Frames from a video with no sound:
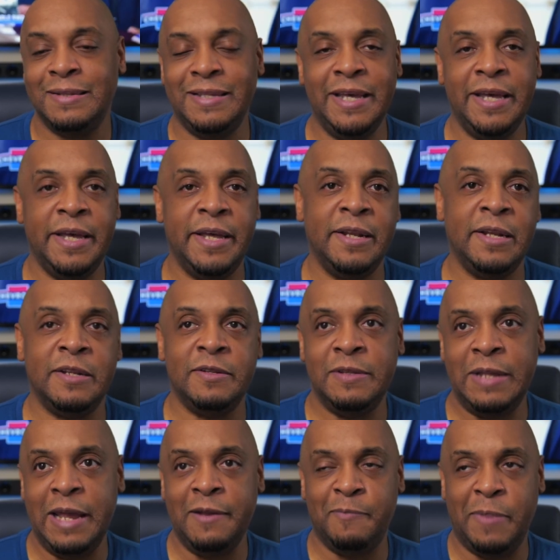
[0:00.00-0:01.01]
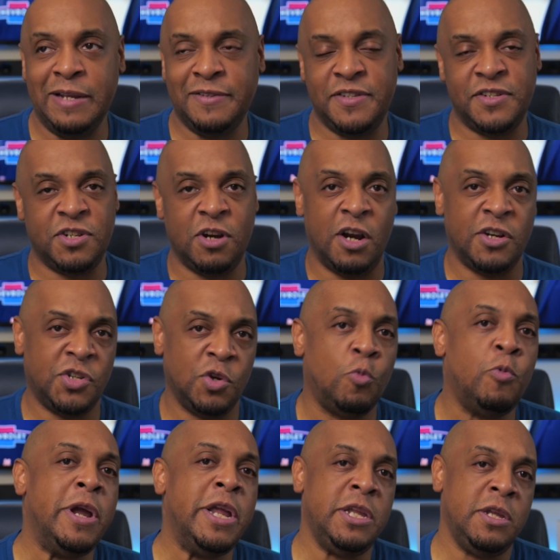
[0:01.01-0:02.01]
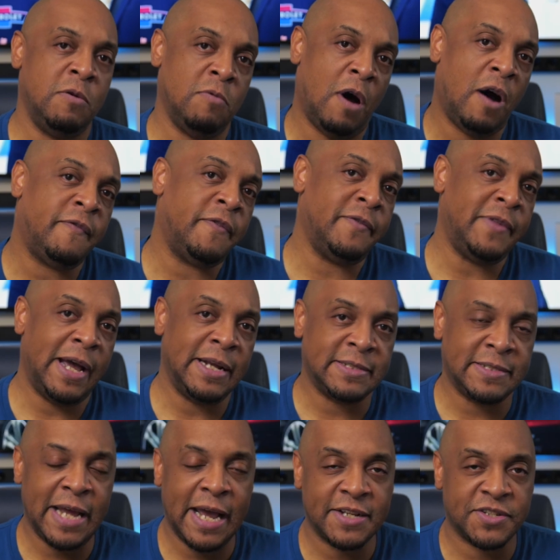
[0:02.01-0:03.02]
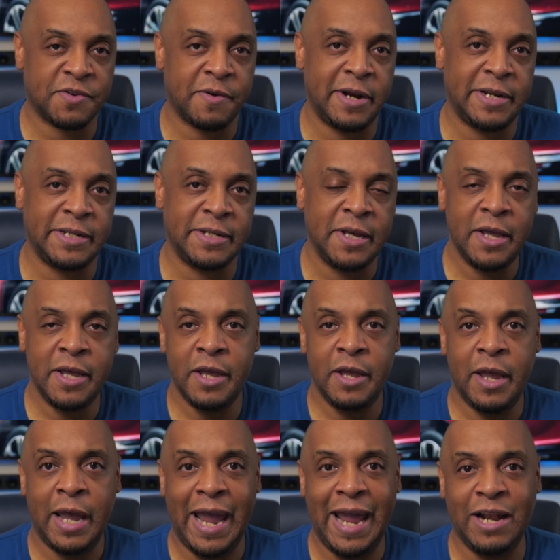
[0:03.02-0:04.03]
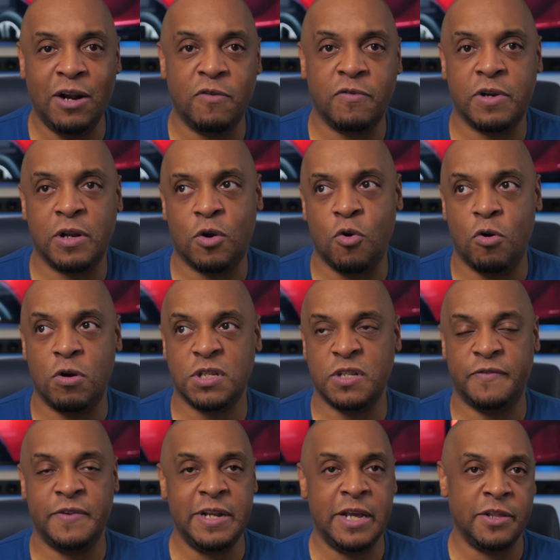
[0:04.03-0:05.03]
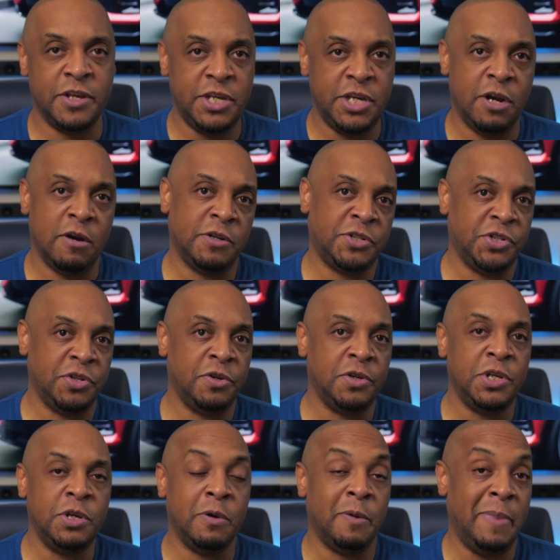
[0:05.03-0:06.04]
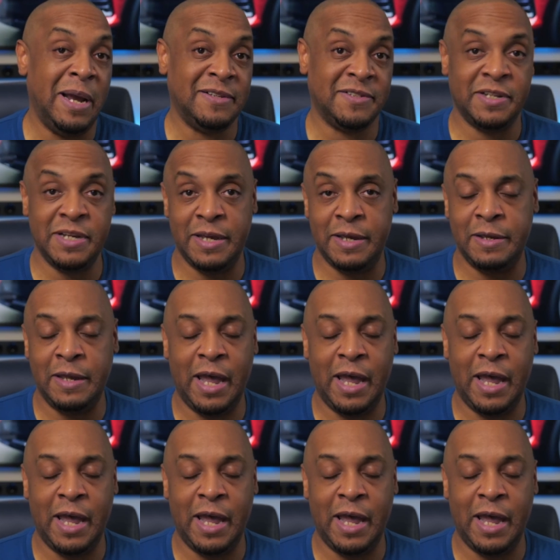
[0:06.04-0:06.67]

then they basically started to wean you off of that tax credit, and over the course of another year or two, you would basically